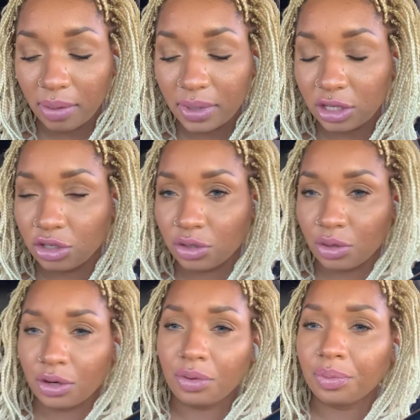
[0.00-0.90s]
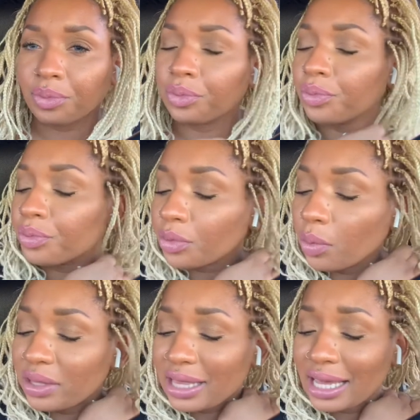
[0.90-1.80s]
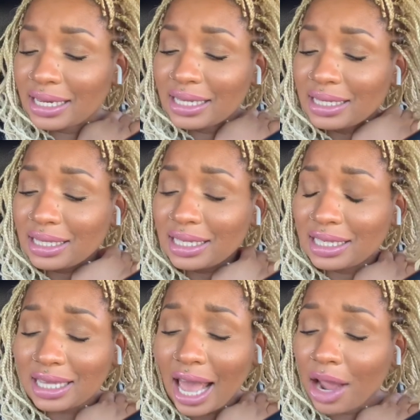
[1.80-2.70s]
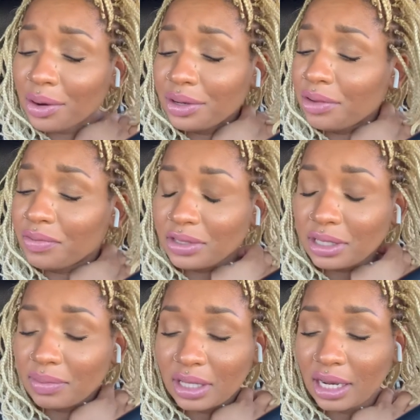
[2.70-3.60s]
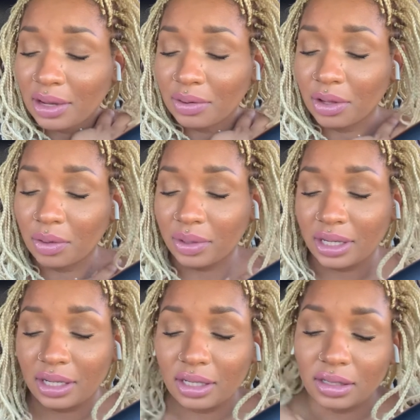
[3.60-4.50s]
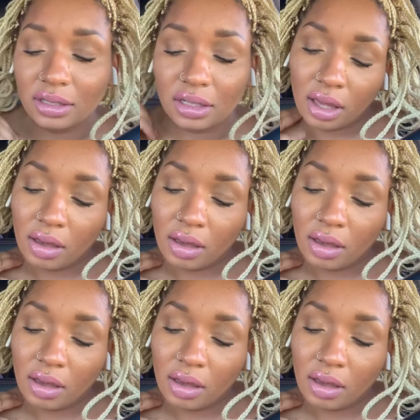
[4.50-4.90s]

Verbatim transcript: I'm not sure what that is. It's an acronym for something. I don't know what it is